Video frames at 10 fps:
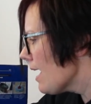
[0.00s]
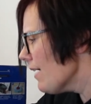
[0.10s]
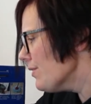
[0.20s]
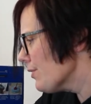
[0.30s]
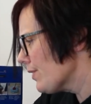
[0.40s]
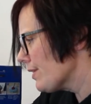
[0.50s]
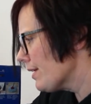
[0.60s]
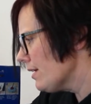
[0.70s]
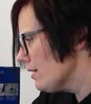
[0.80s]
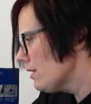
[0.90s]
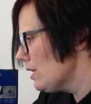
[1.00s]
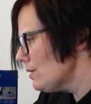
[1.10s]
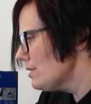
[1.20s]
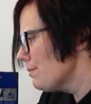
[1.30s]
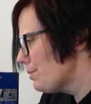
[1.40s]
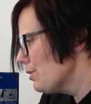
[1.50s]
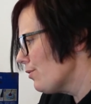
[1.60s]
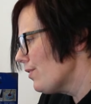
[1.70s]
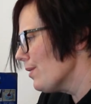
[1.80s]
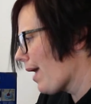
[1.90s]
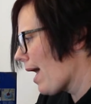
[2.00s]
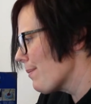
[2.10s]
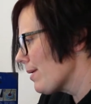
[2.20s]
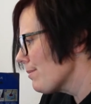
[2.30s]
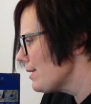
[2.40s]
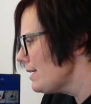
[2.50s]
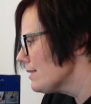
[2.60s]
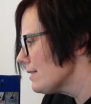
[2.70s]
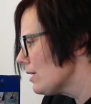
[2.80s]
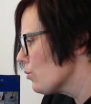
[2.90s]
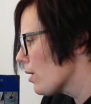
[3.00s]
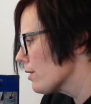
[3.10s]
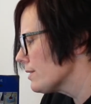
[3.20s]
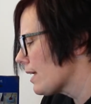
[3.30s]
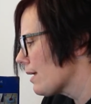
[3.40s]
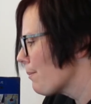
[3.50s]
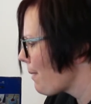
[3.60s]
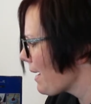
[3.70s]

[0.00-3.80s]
after filling, close the blue fill cap and place clean water tank